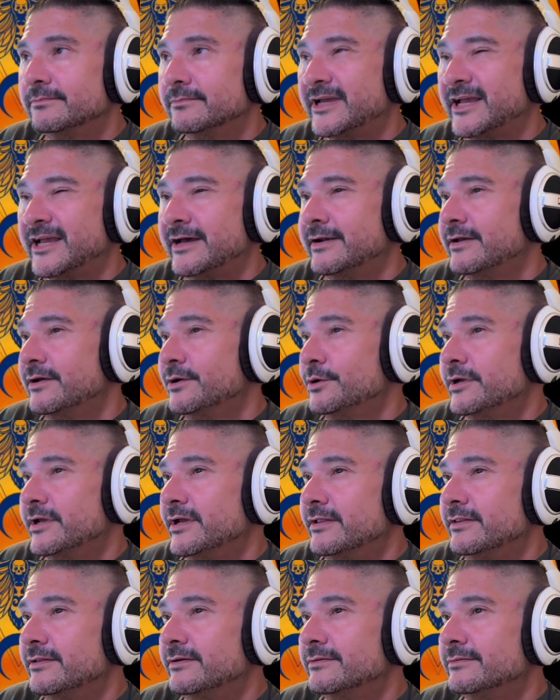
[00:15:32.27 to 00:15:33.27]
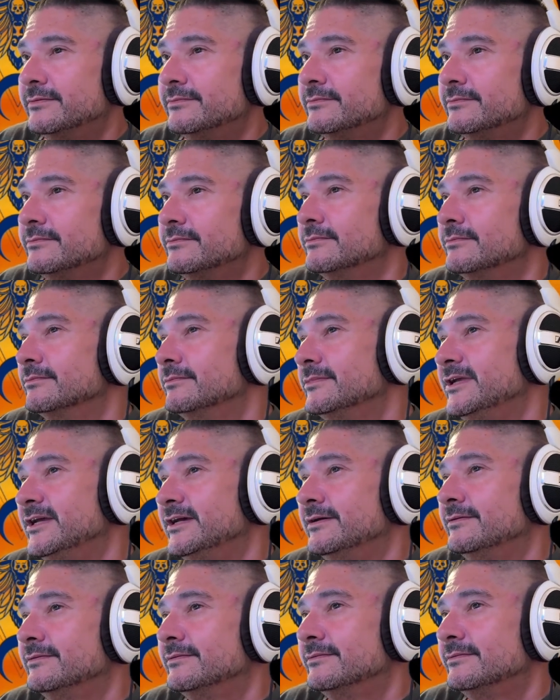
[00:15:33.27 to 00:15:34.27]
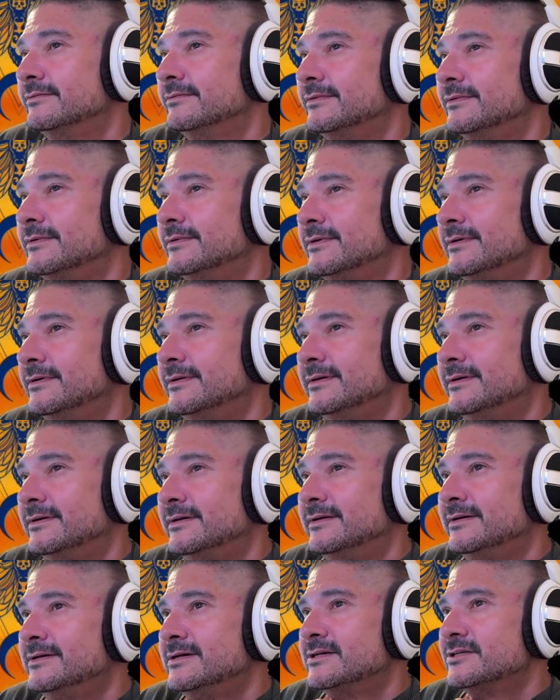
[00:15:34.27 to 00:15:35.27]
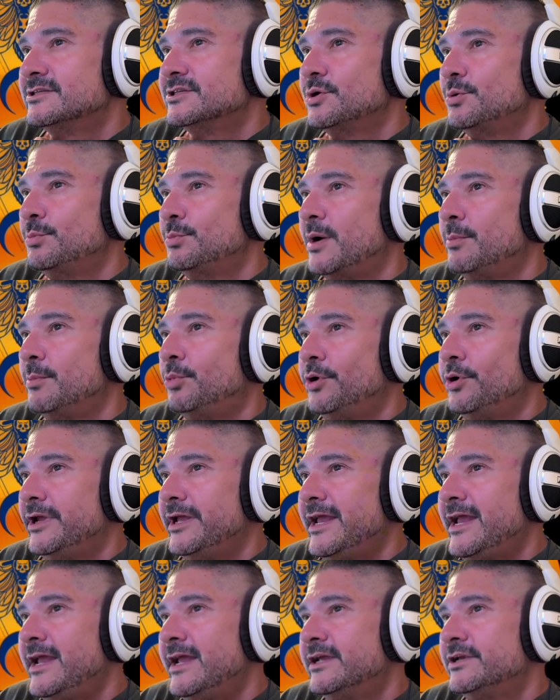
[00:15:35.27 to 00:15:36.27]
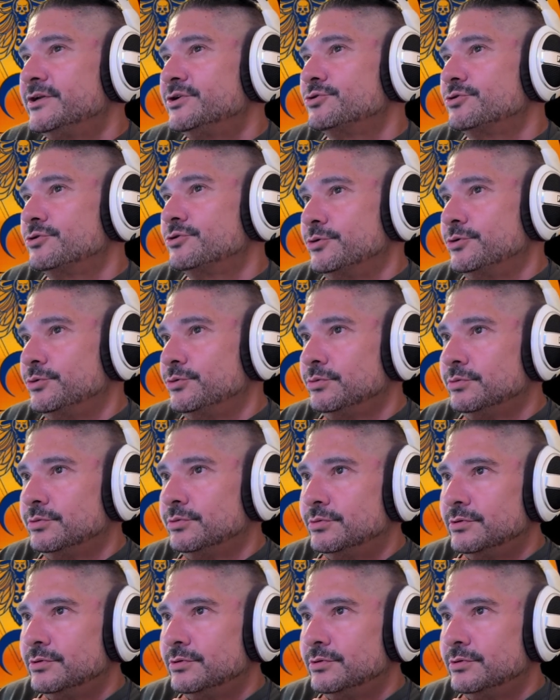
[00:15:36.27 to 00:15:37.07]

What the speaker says: kind of go together? Yeah. So my boy Andrew,